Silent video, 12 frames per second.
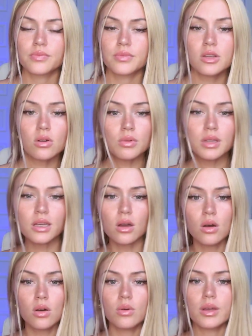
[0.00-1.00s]
You don't really
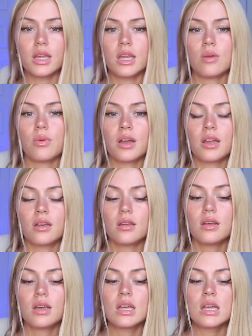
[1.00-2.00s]
owe anyone
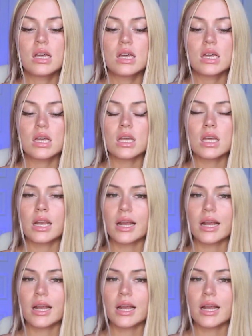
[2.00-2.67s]
an